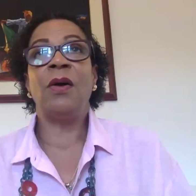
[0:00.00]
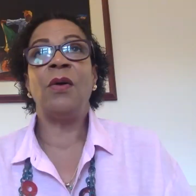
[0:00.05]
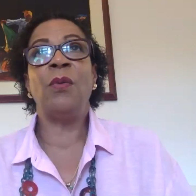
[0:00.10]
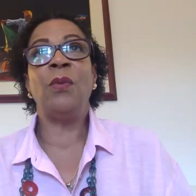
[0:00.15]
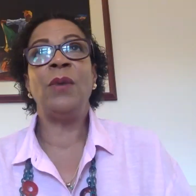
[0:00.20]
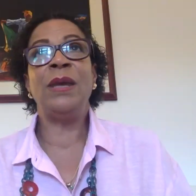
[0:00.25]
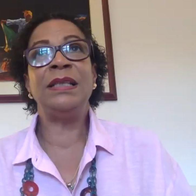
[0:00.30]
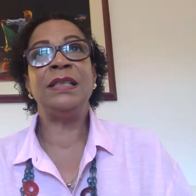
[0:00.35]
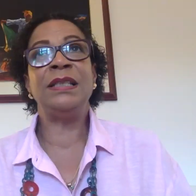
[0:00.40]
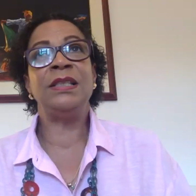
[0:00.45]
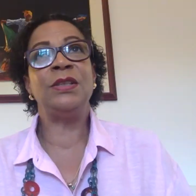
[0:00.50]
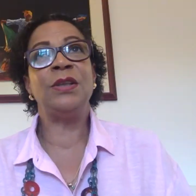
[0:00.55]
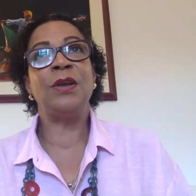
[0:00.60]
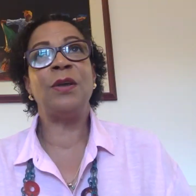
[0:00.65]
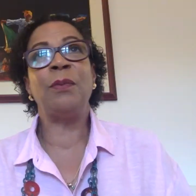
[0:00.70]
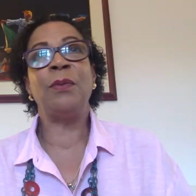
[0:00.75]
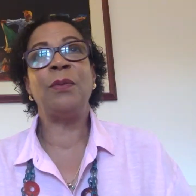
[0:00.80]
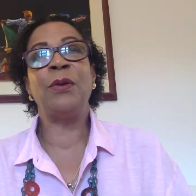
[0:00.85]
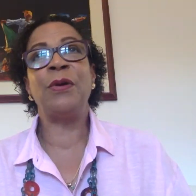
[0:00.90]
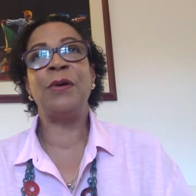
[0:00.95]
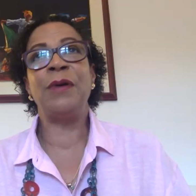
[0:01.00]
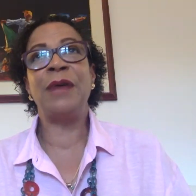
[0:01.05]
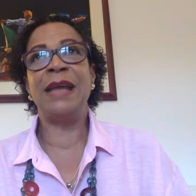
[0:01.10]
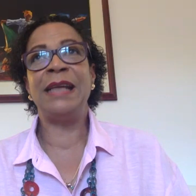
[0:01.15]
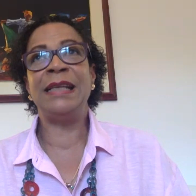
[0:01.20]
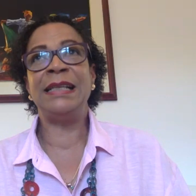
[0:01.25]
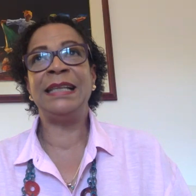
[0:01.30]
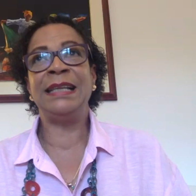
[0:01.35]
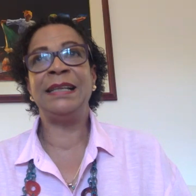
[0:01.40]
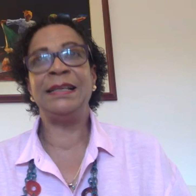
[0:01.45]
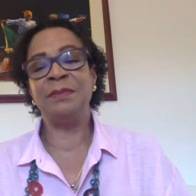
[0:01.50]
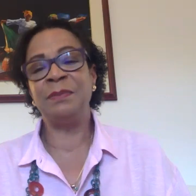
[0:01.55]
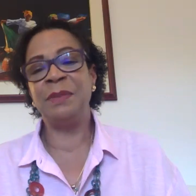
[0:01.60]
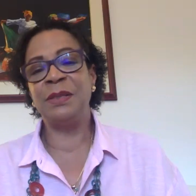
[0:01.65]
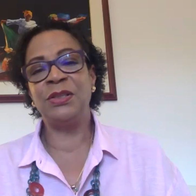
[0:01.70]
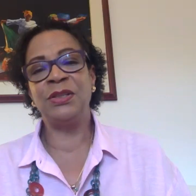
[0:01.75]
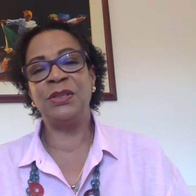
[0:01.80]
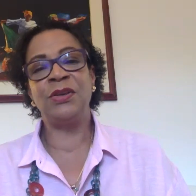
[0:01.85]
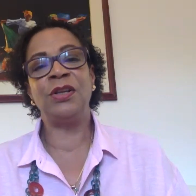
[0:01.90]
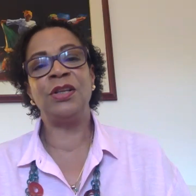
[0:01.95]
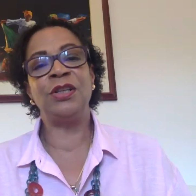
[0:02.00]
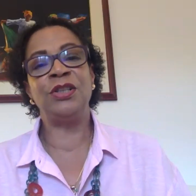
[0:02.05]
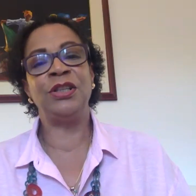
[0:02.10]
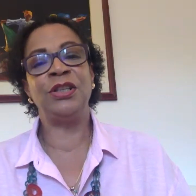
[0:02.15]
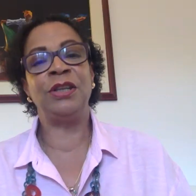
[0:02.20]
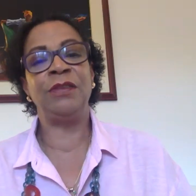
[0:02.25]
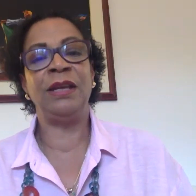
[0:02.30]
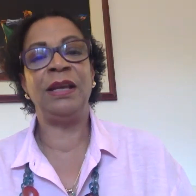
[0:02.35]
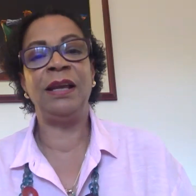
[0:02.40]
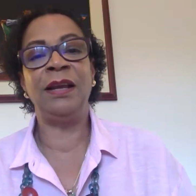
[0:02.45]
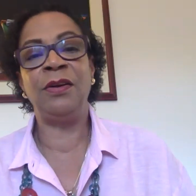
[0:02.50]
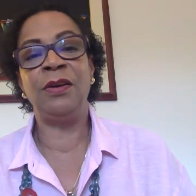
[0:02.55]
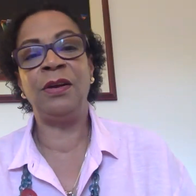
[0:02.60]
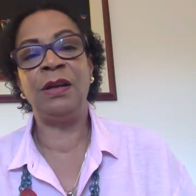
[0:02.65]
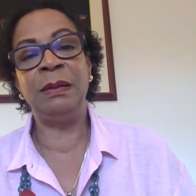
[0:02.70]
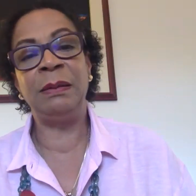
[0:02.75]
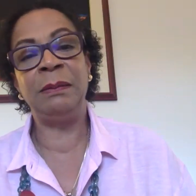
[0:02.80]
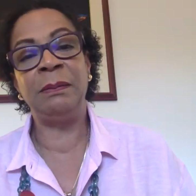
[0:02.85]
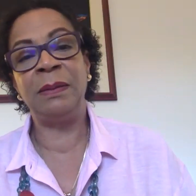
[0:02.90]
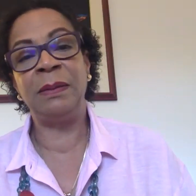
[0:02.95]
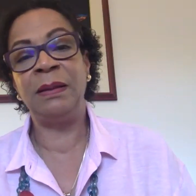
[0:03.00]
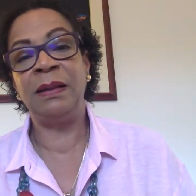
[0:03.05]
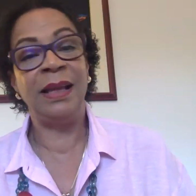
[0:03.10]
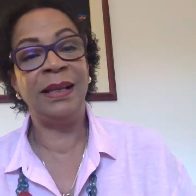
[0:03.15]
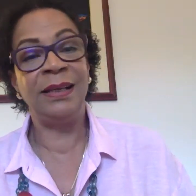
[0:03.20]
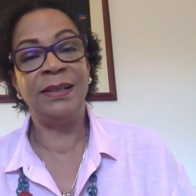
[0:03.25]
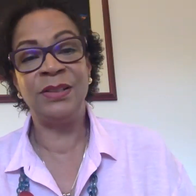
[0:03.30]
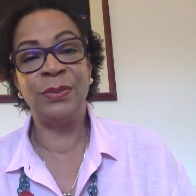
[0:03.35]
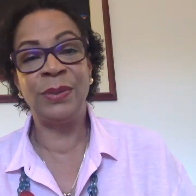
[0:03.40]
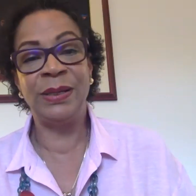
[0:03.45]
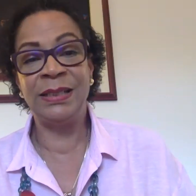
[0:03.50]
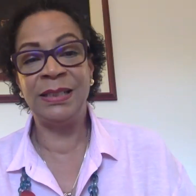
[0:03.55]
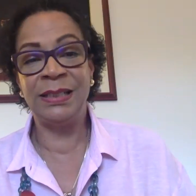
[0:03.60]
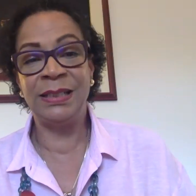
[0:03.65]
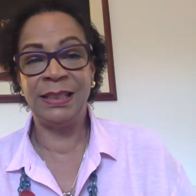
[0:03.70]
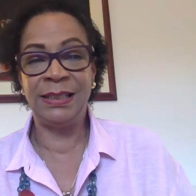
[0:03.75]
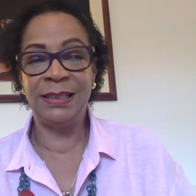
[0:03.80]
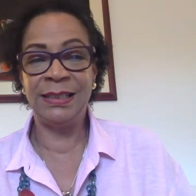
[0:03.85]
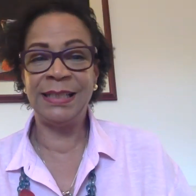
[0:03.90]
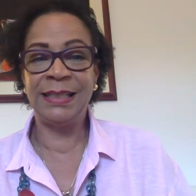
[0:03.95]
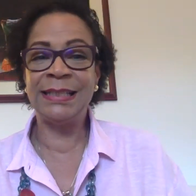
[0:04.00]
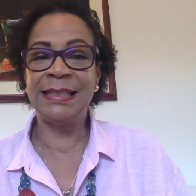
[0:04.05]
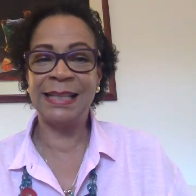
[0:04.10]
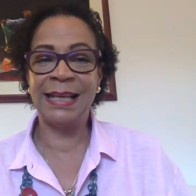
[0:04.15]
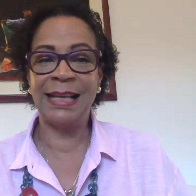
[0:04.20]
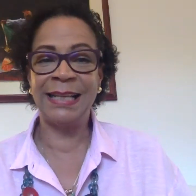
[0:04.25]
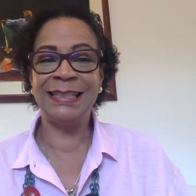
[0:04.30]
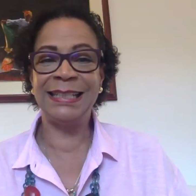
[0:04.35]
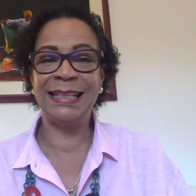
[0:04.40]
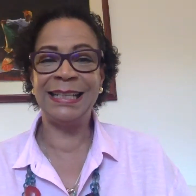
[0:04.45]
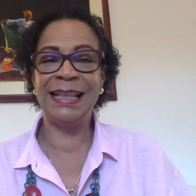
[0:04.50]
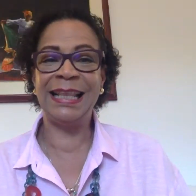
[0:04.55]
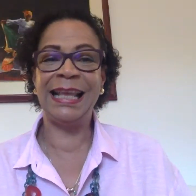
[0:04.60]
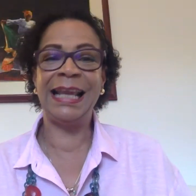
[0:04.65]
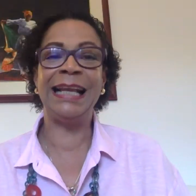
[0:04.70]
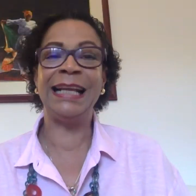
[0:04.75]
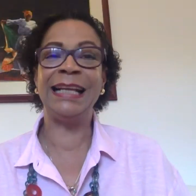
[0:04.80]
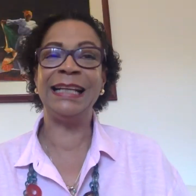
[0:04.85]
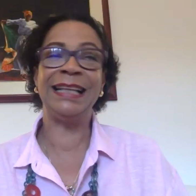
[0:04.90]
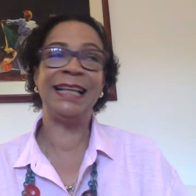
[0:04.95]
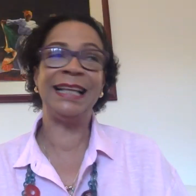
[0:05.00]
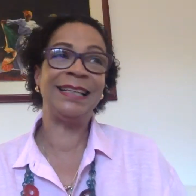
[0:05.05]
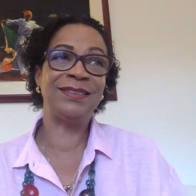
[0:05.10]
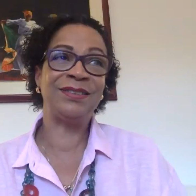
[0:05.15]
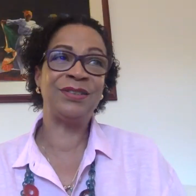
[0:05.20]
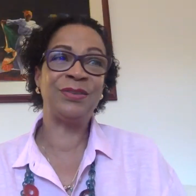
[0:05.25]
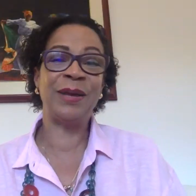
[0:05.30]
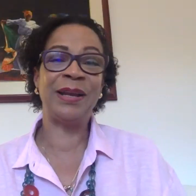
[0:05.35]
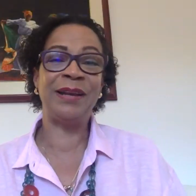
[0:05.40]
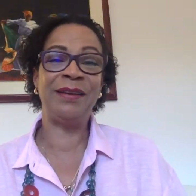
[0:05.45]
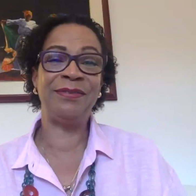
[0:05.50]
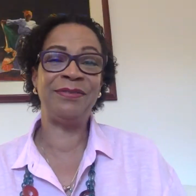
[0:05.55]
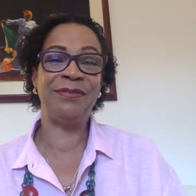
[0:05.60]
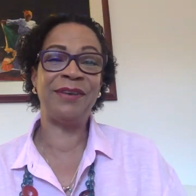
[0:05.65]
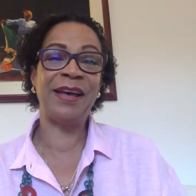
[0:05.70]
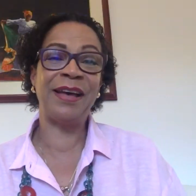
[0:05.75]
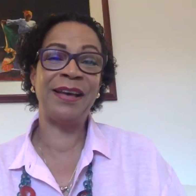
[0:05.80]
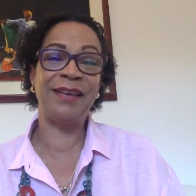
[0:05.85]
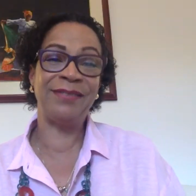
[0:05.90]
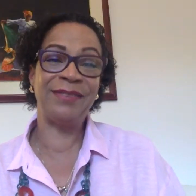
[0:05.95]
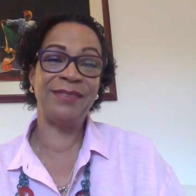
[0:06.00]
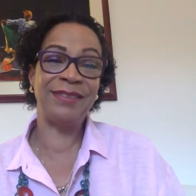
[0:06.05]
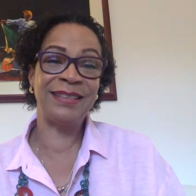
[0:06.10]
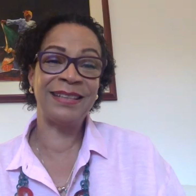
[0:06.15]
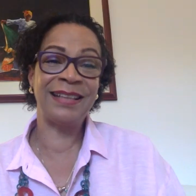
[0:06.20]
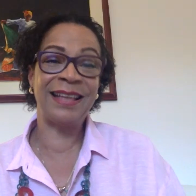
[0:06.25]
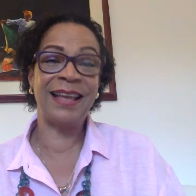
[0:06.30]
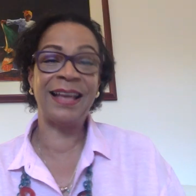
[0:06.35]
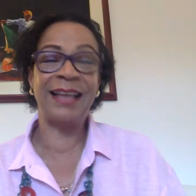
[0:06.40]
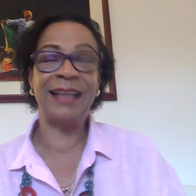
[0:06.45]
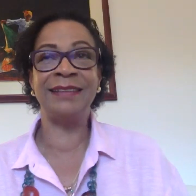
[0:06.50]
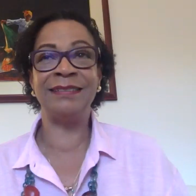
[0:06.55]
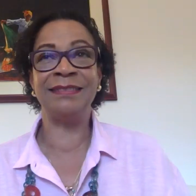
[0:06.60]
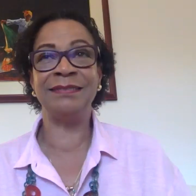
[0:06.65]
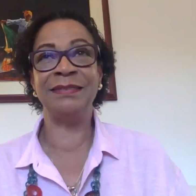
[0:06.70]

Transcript: we stop creating as much collagen in our late 20s. It's sad to think that 25 is like,